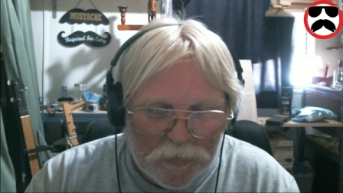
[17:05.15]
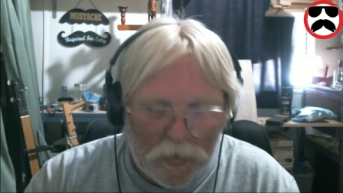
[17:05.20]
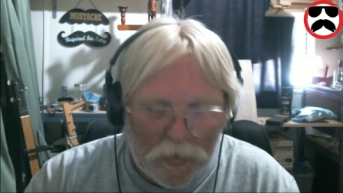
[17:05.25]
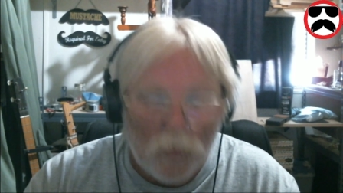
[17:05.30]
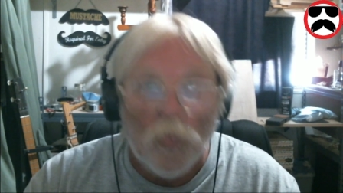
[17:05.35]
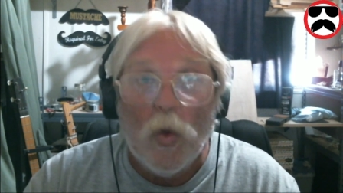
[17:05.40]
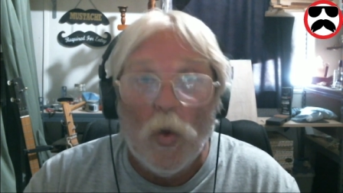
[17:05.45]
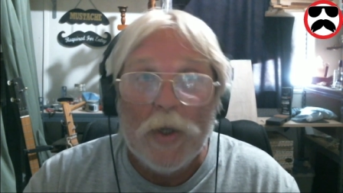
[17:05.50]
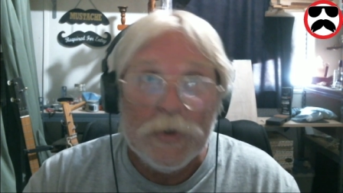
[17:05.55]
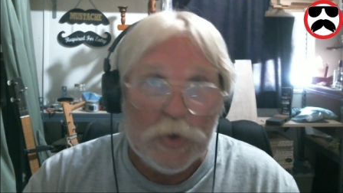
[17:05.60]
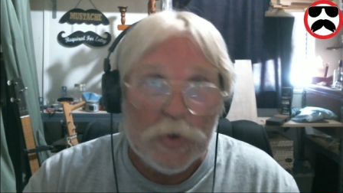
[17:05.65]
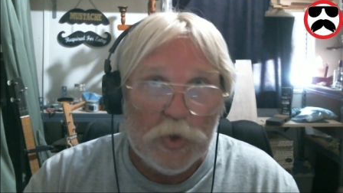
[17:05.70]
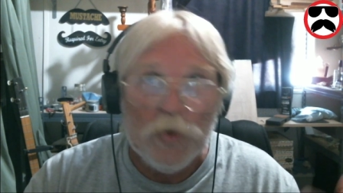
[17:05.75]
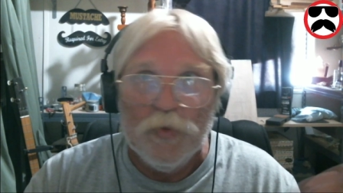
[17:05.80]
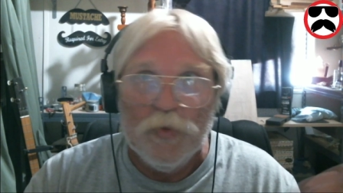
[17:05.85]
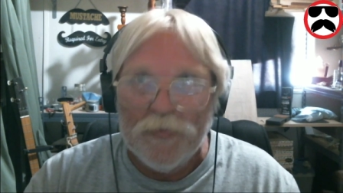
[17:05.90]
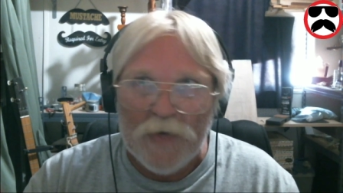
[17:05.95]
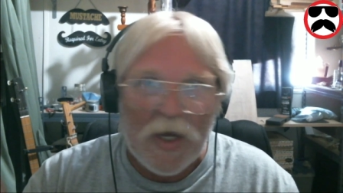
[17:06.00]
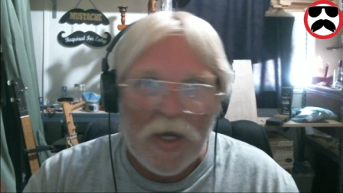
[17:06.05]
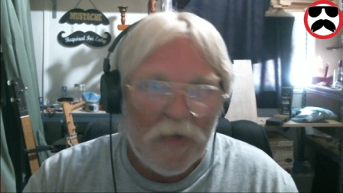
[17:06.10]
one,
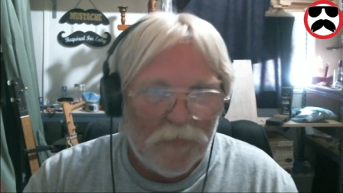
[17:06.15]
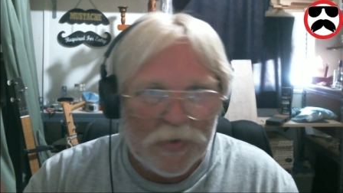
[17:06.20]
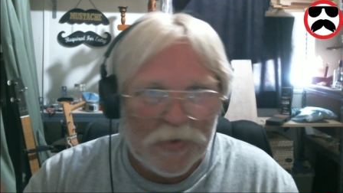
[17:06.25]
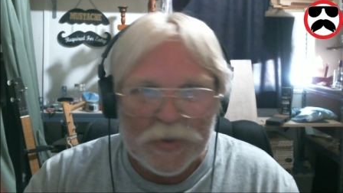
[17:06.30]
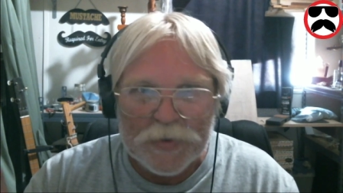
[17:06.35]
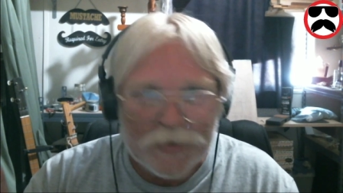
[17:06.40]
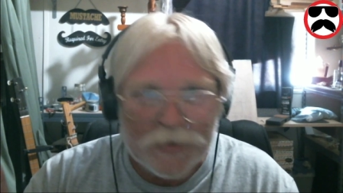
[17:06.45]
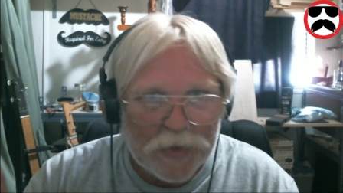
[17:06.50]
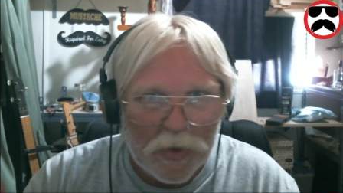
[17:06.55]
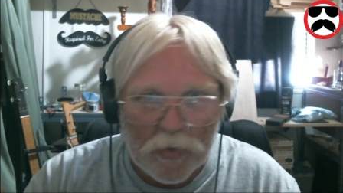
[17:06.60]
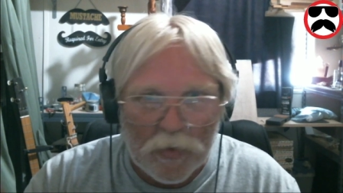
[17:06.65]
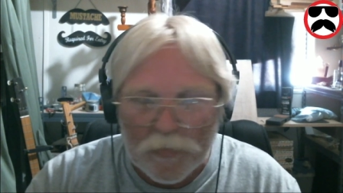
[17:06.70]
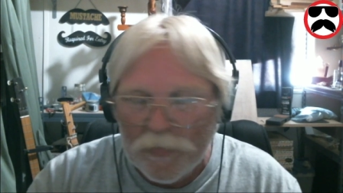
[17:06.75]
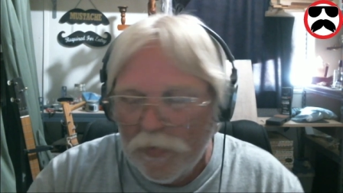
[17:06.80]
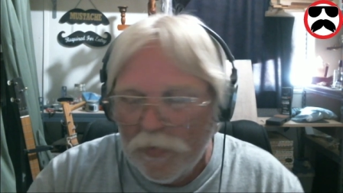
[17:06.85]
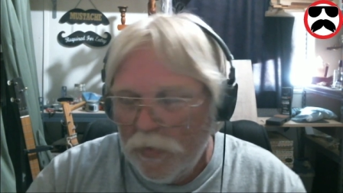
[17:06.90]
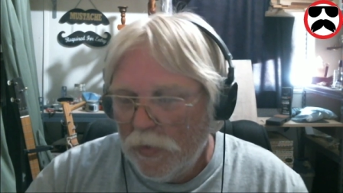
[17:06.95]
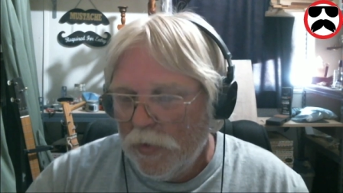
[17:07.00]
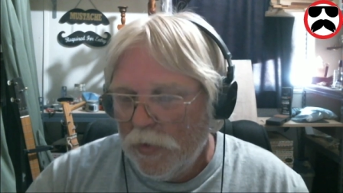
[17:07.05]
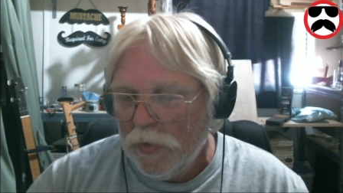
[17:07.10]
two, five in itself.
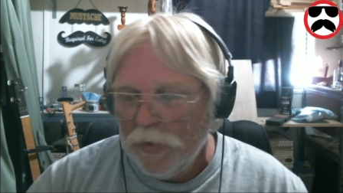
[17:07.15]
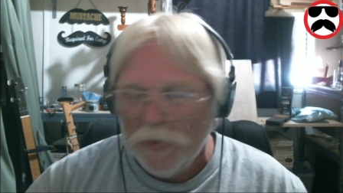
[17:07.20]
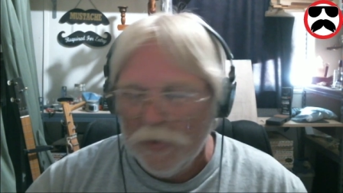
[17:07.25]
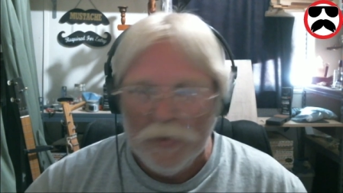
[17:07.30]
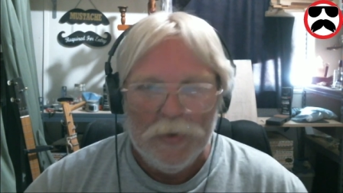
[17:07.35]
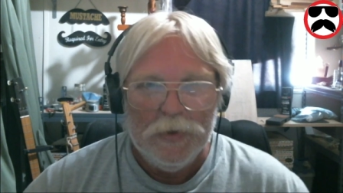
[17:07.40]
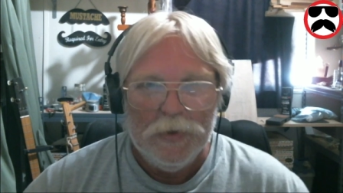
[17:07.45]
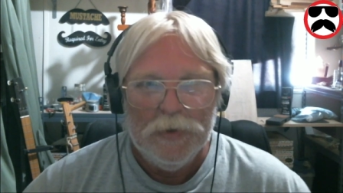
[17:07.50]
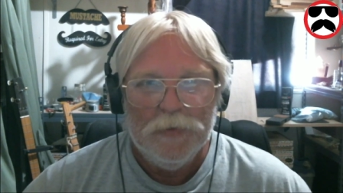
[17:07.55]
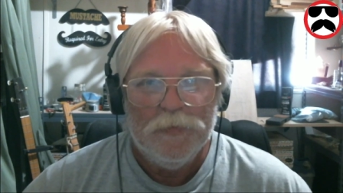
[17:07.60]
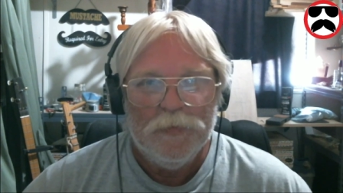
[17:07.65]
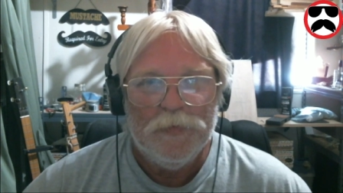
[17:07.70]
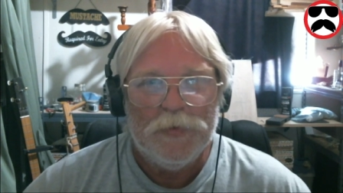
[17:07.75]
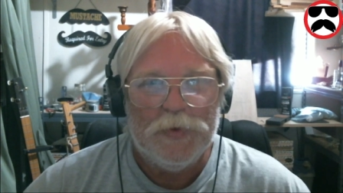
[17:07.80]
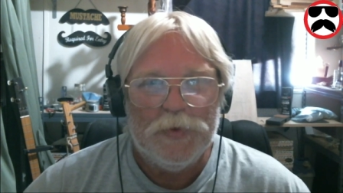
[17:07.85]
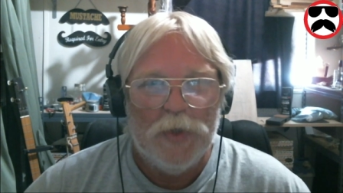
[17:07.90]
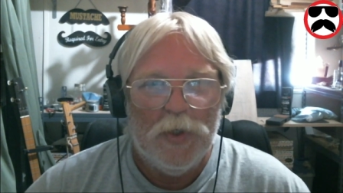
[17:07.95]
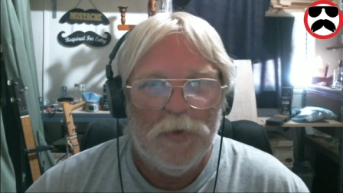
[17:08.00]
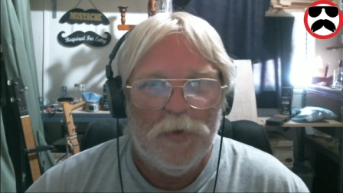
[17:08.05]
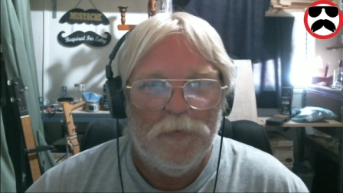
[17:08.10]

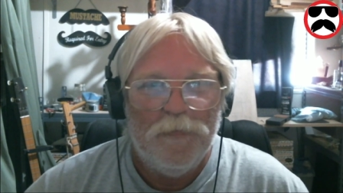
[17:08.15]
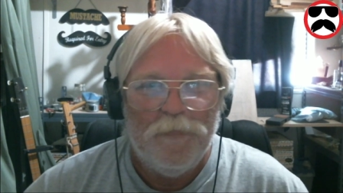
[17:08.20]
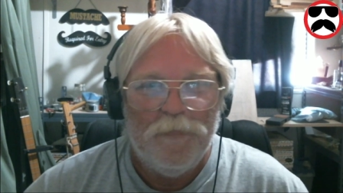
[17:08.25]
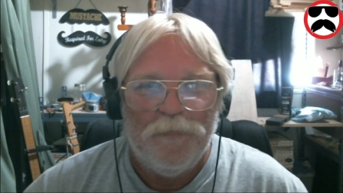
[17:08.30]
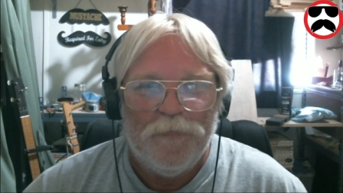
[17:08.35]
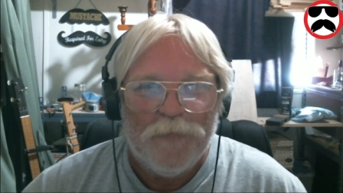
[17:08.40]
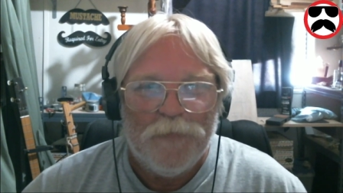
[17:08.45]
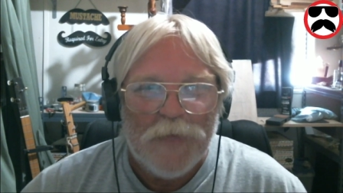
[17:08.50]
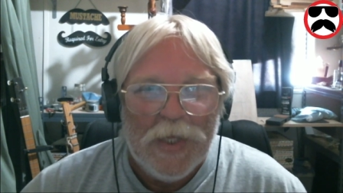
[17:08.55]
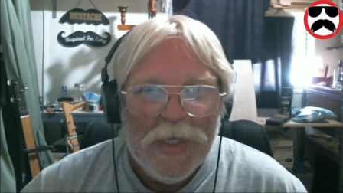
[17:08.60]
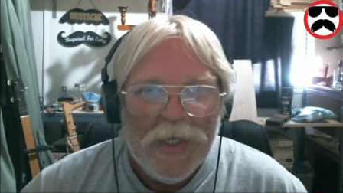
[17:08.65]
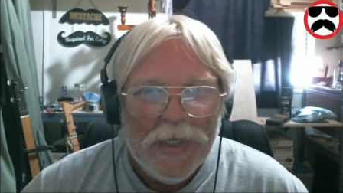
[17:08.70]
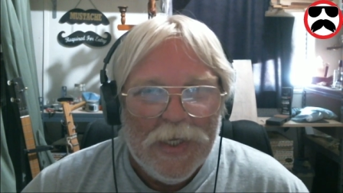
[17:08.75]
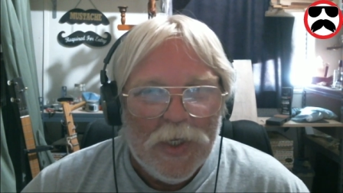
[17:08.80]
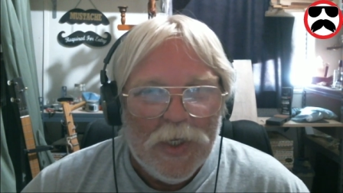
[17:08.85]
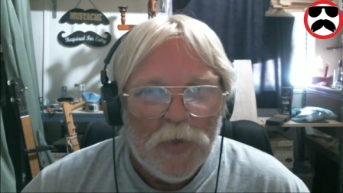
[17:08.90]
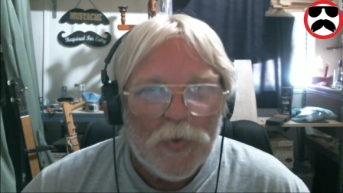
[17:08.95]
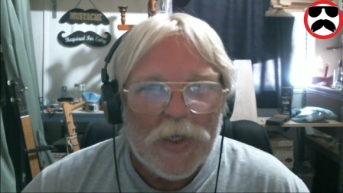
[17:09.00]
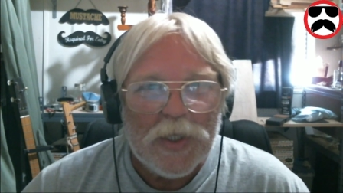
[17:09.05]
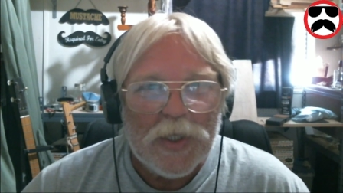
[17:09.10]
So...
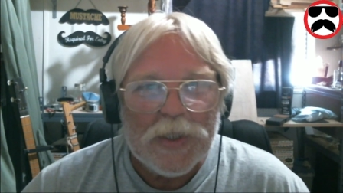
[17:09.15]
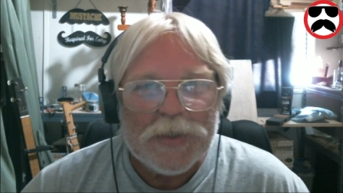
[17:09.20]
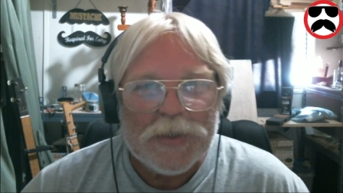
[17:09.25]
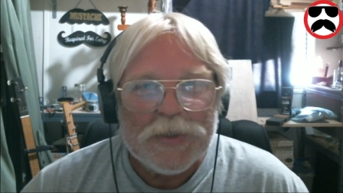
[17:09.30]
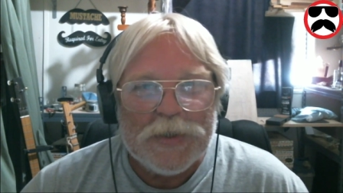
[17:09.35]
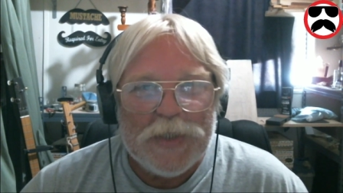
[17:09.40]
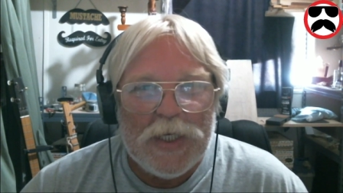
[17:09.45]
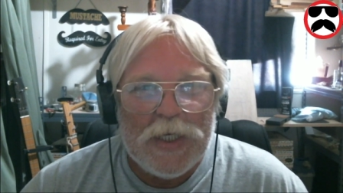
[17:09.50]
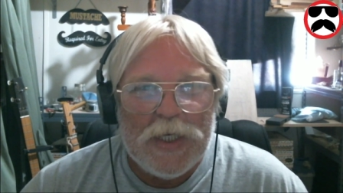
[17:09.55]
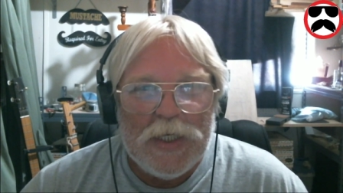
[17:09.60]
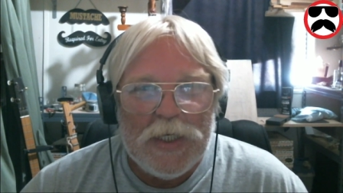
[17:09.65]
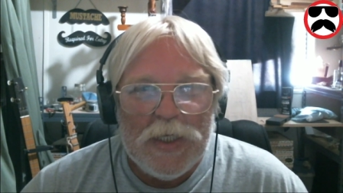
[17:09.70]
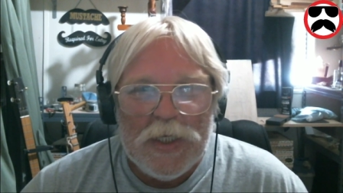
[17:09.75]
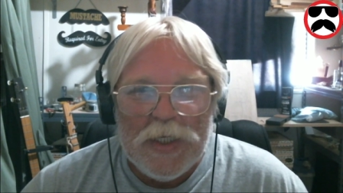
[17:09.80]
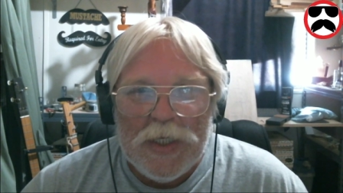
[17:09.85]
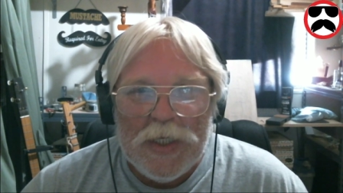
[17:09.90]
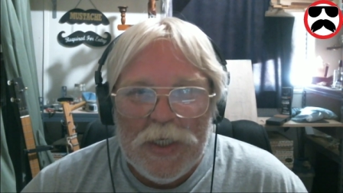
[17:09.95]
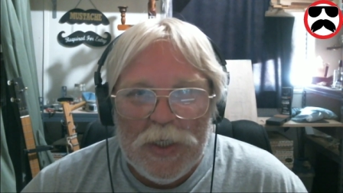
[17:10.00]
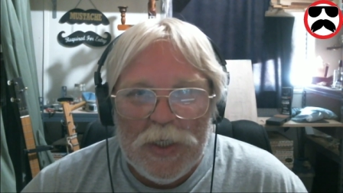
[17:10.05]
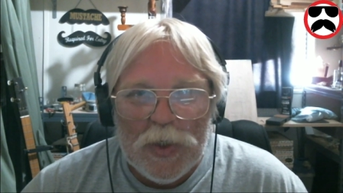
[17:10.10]
well, let's see
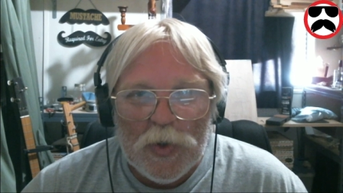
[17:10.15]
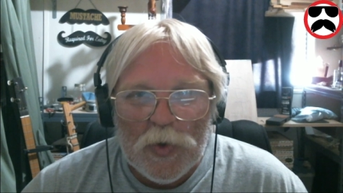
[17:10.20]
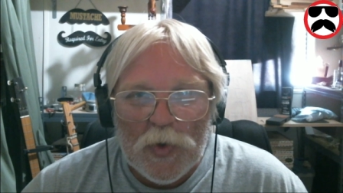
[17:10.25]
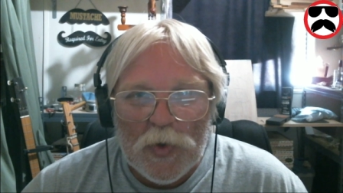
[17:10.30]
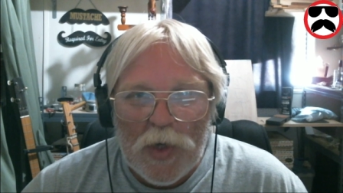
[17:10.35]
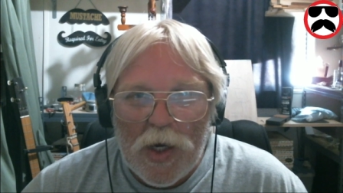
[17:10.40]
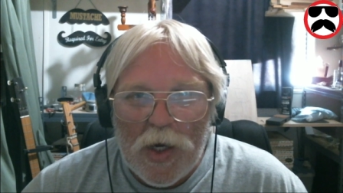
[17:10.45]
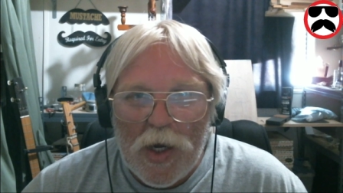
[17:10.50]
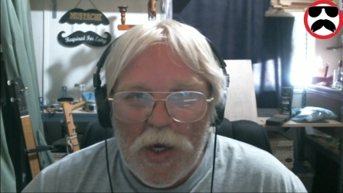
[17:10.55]
here.